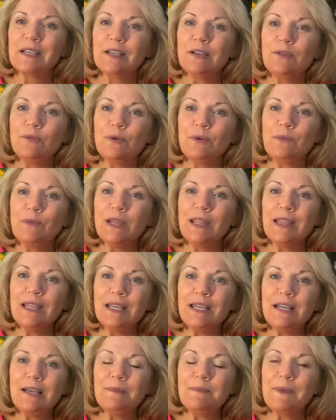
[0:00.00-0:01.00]
When we
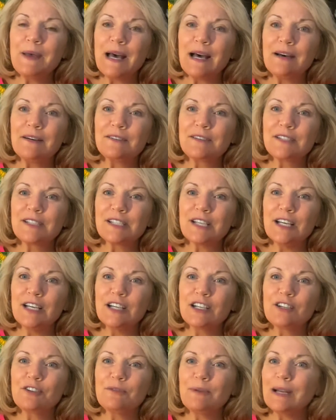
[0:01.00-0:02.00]
think about
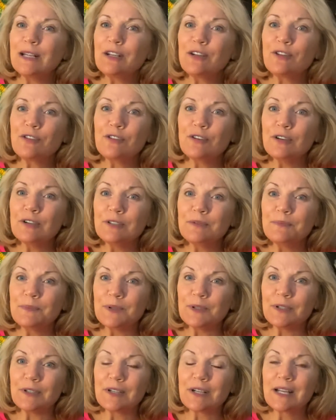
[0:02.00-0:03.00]
Greta
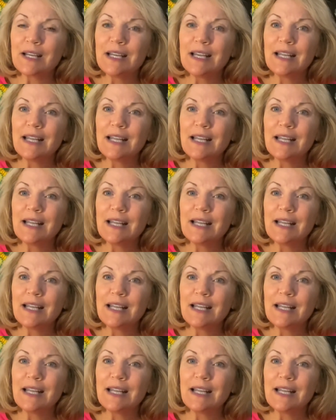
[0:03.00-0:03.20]
Thunberg,